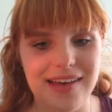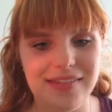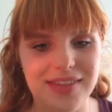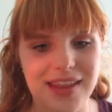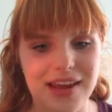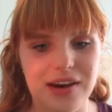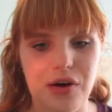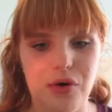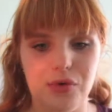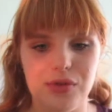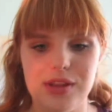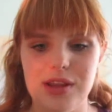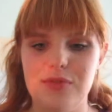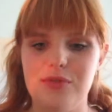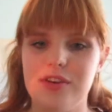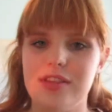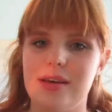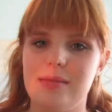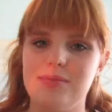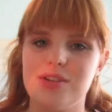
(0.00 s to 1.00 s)
and then only
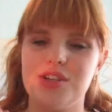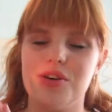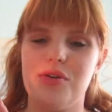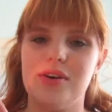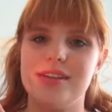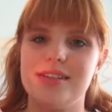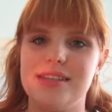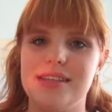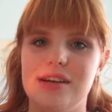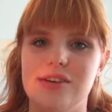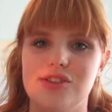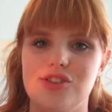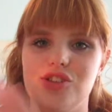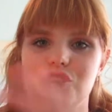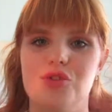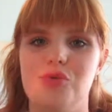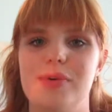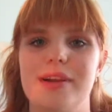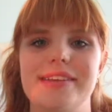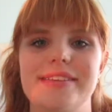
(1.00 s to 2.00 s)
for them to go on sale
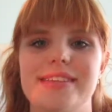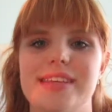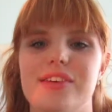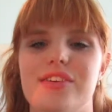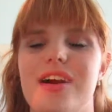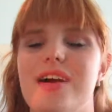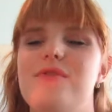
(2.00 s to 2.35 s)
2 weeks later.